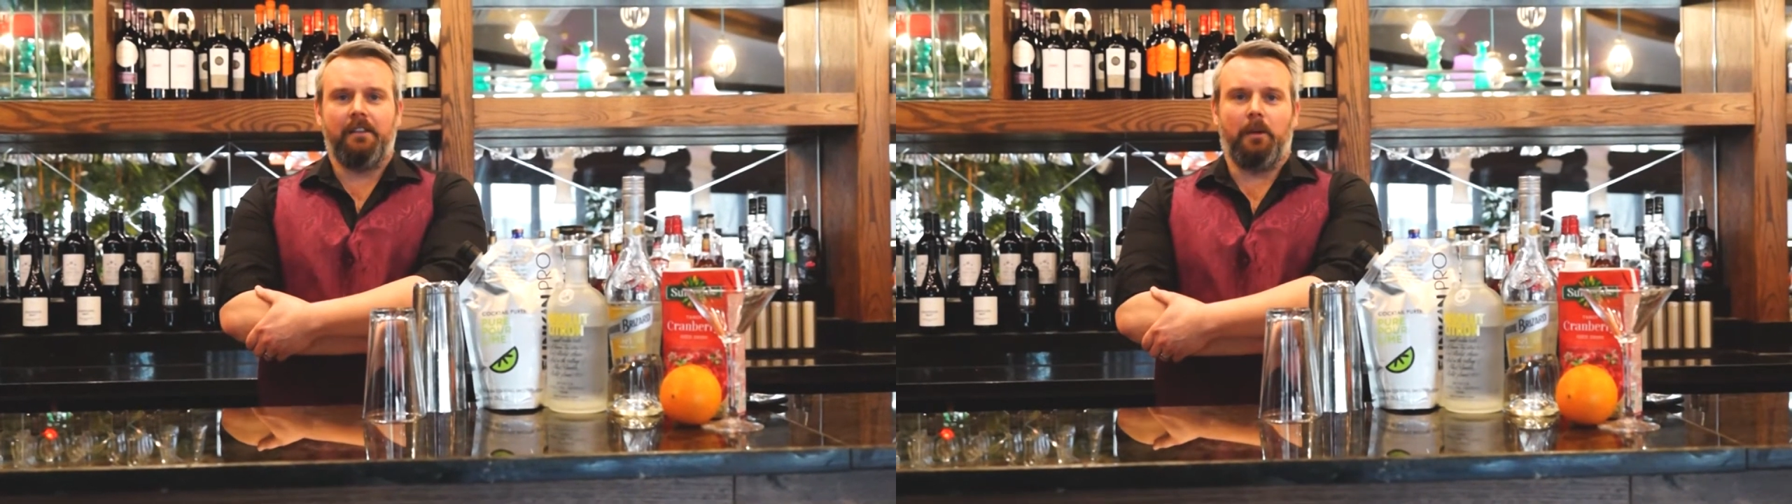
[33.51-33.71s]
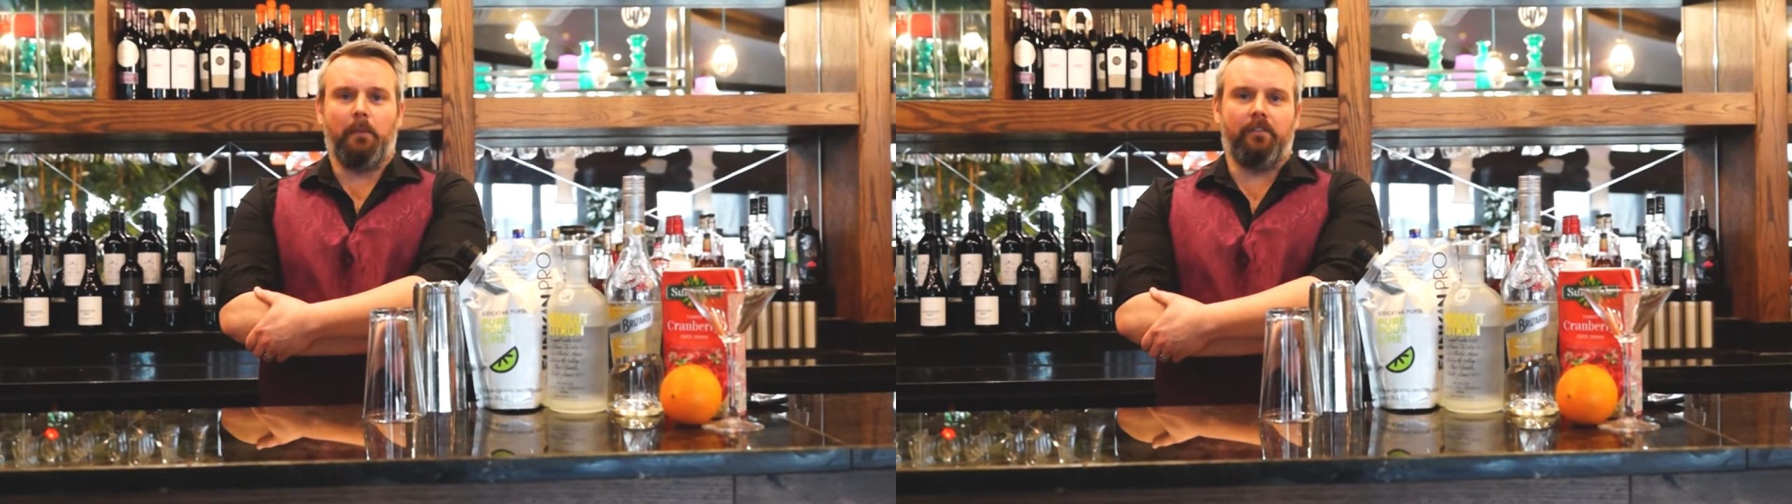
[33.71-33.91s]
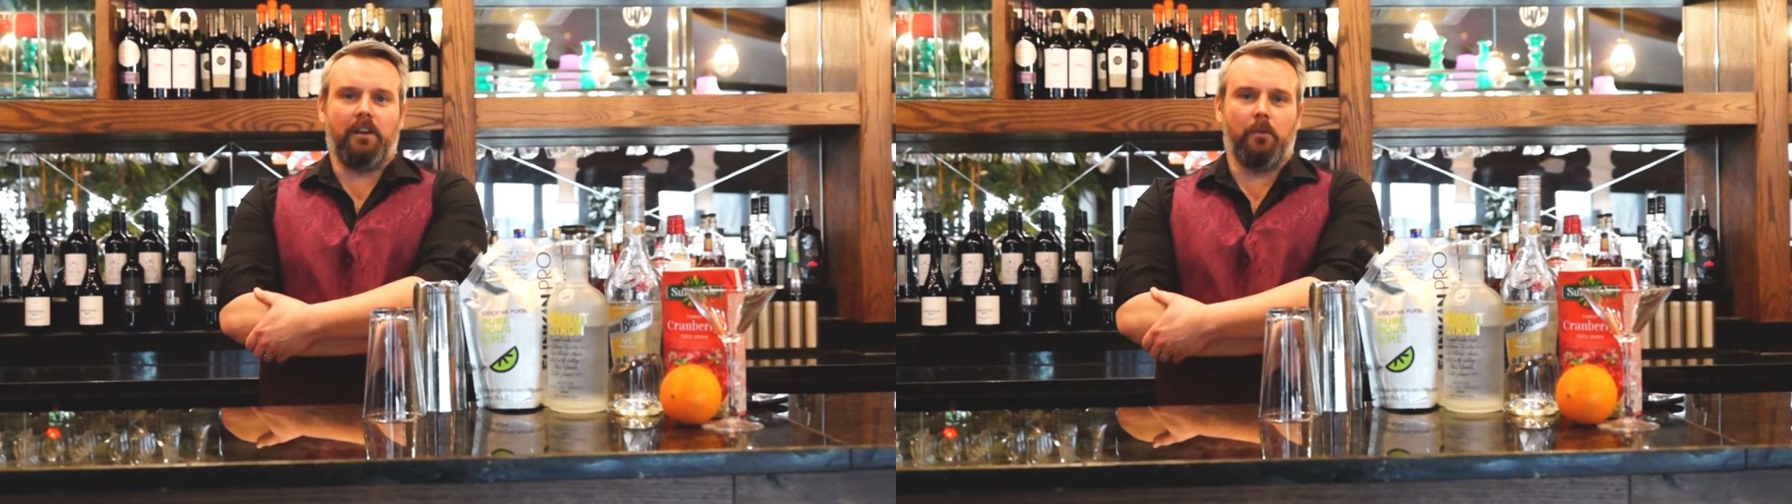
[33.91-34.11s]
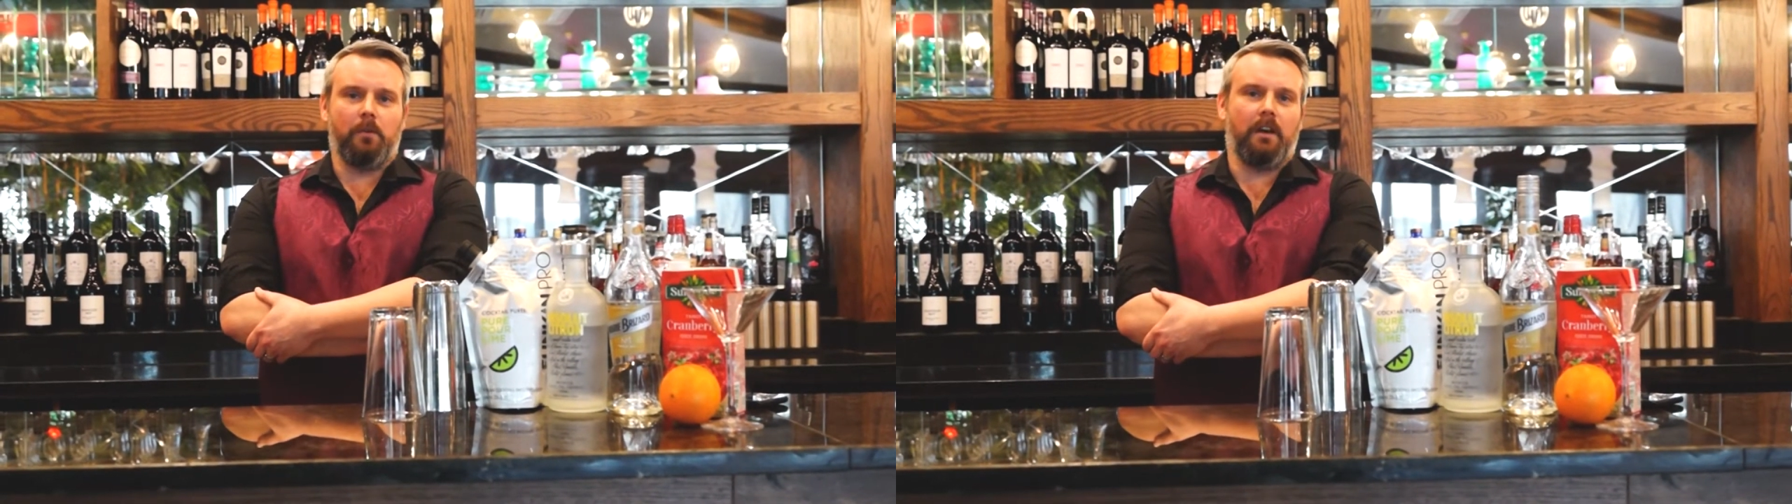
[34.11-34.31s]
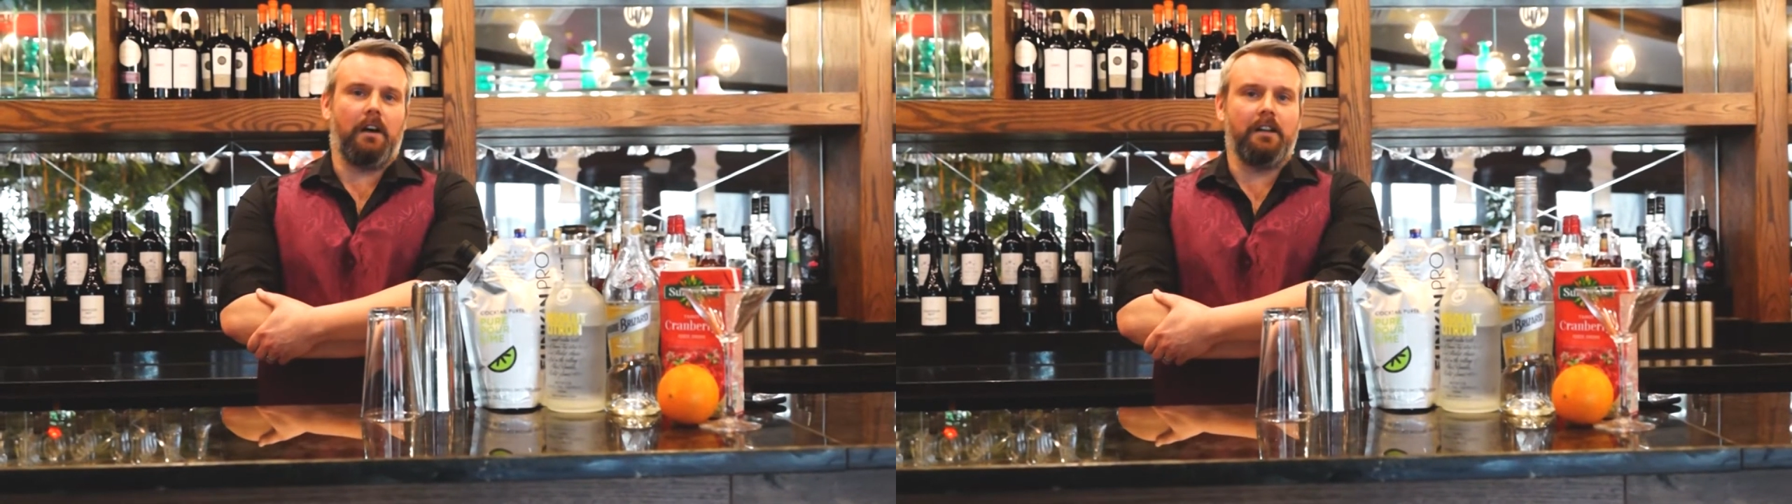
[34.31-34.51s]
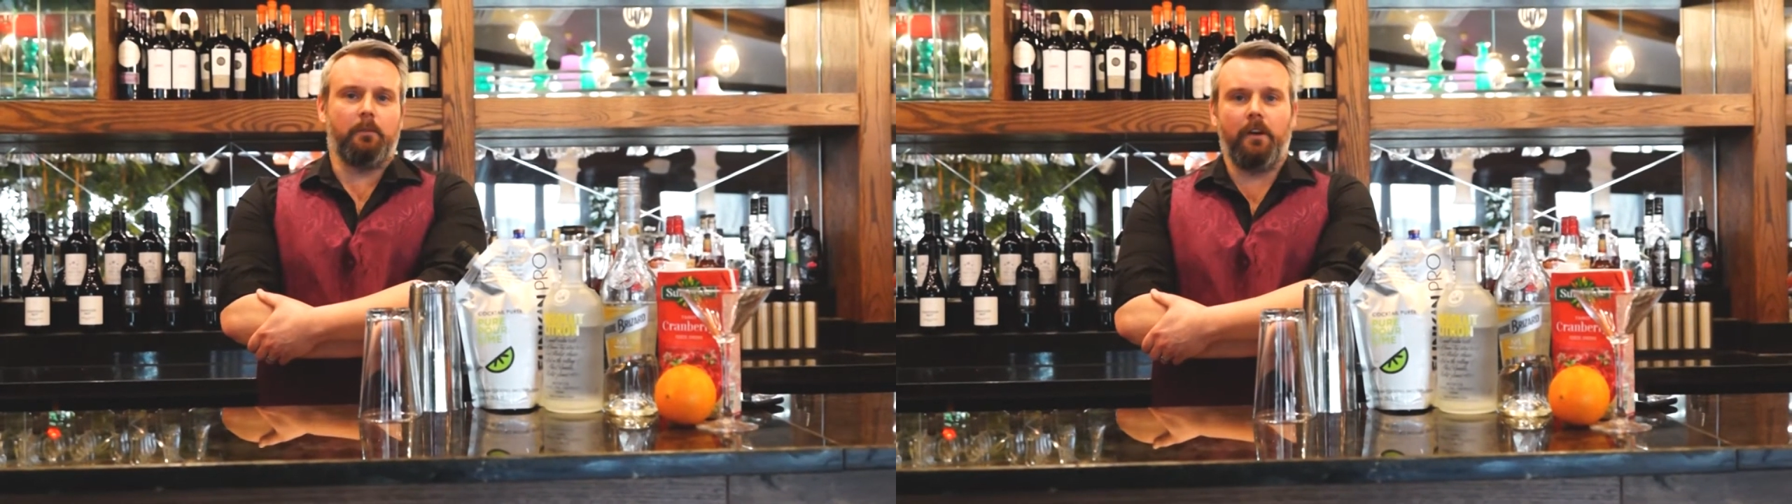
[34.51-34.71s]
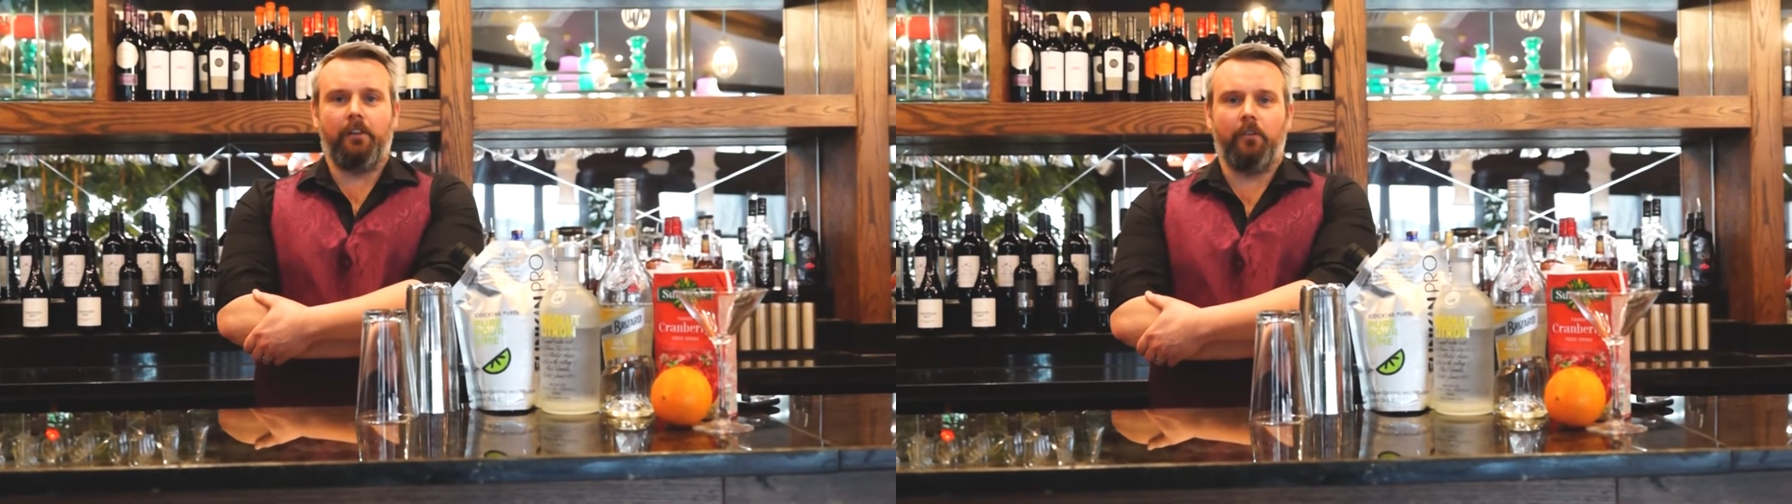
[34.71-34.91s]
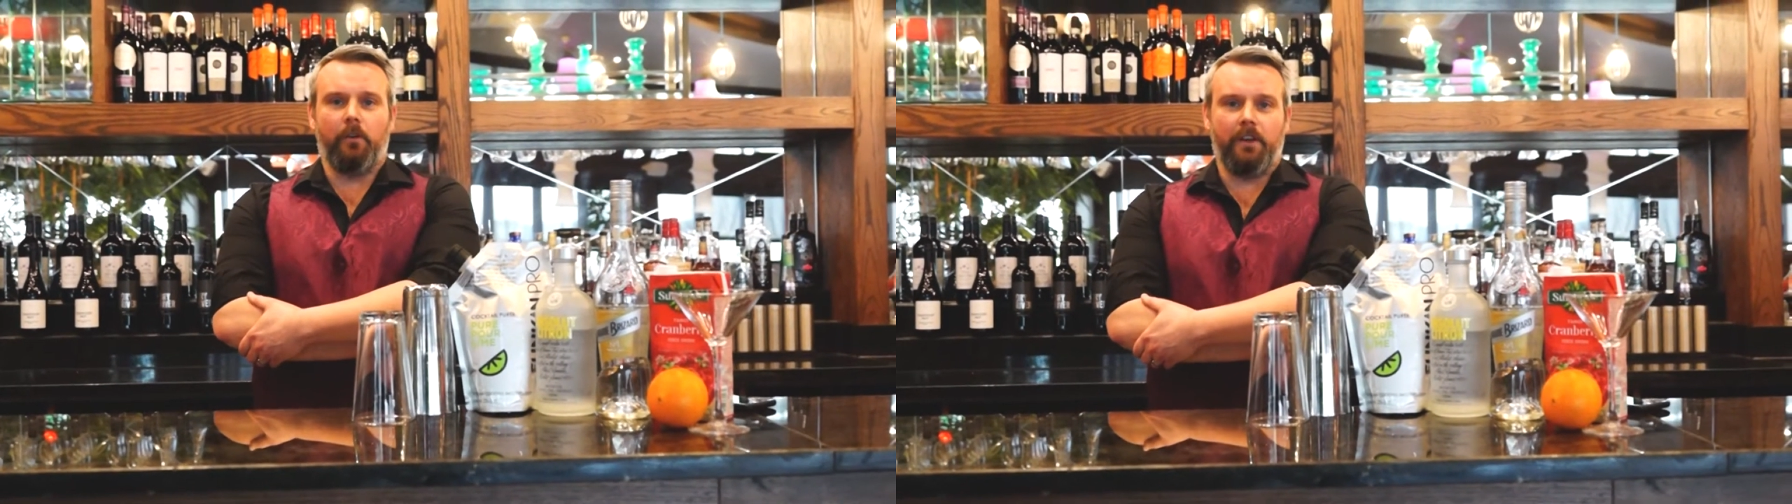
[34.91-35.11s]
then we've done all the hard work
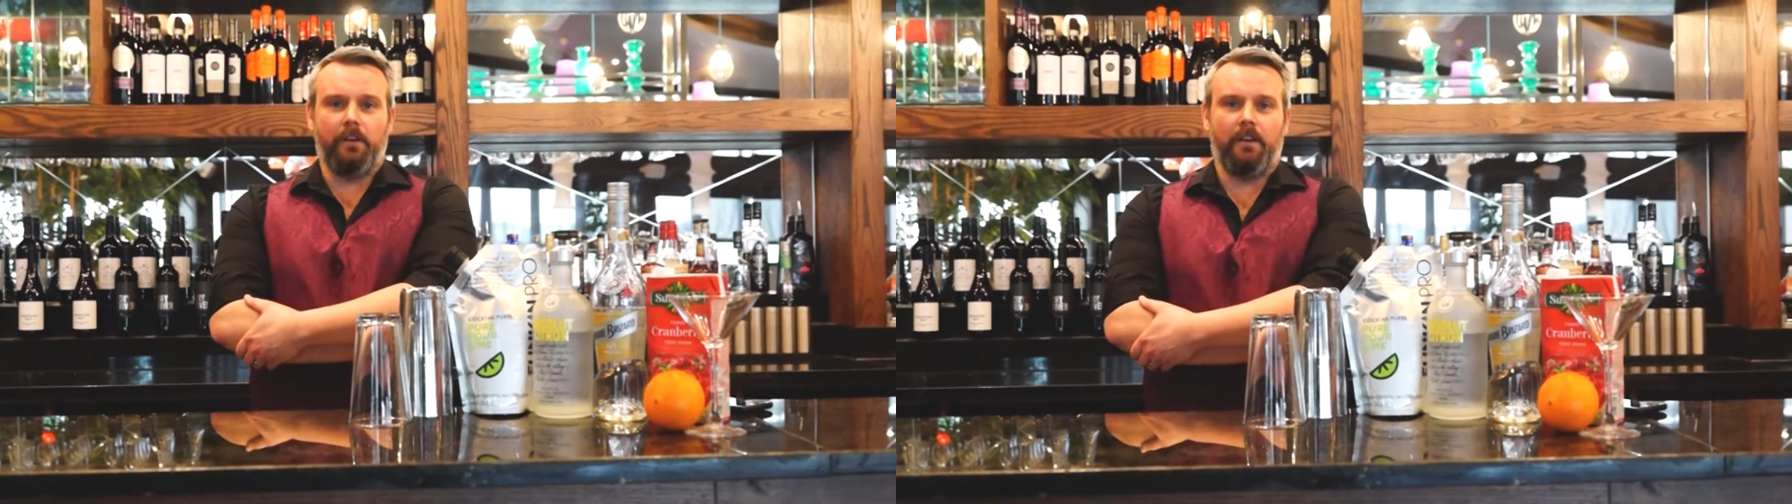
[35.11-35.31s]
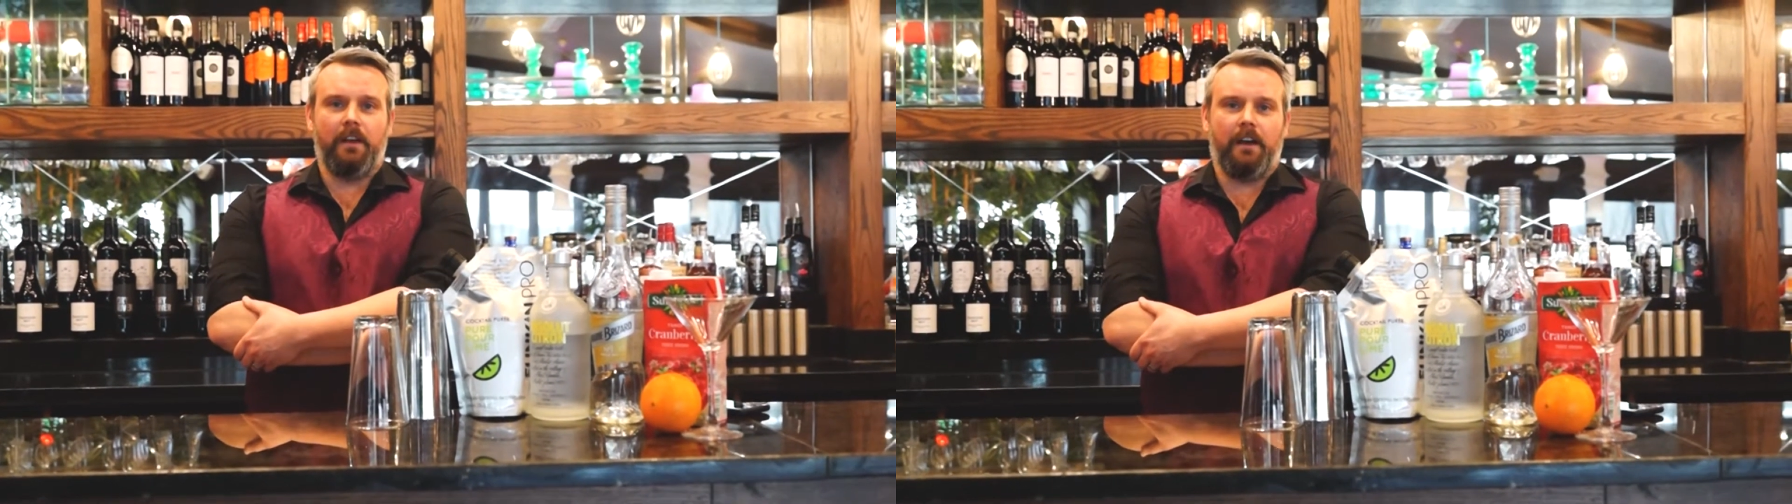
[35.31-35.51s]
for you